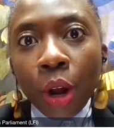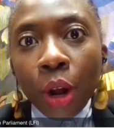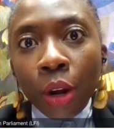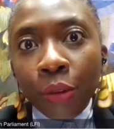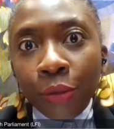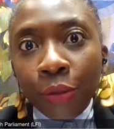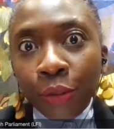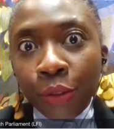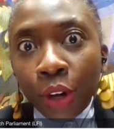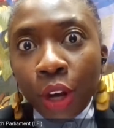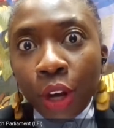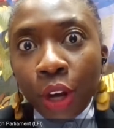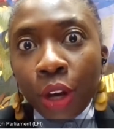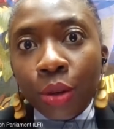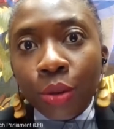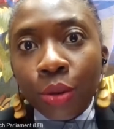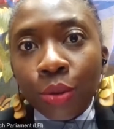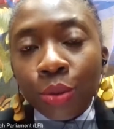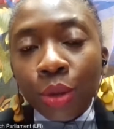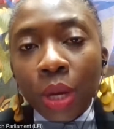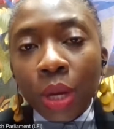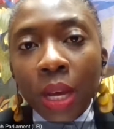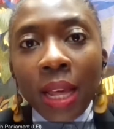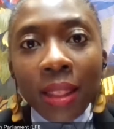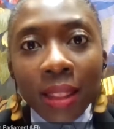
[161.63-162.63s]
of
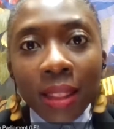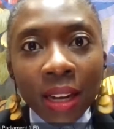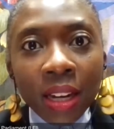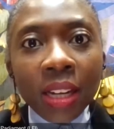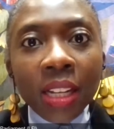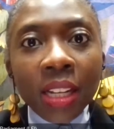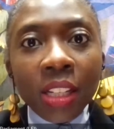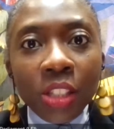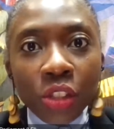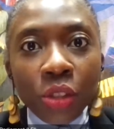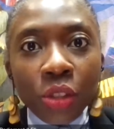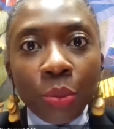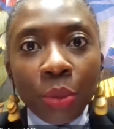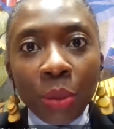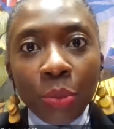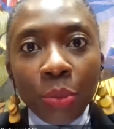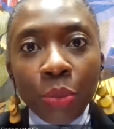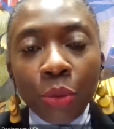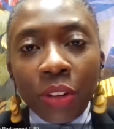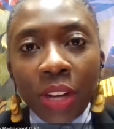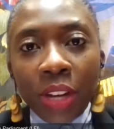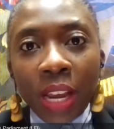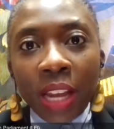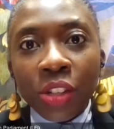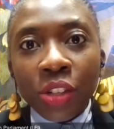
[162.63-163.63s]
law, there needs to be
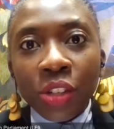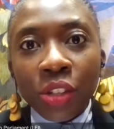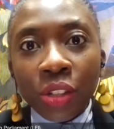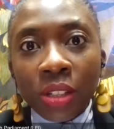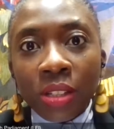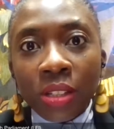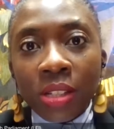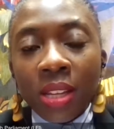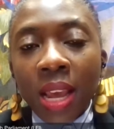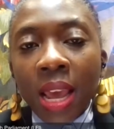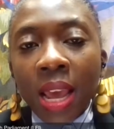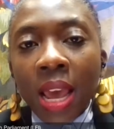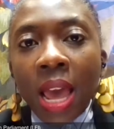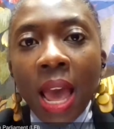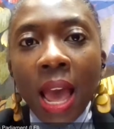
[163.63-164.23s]
protections.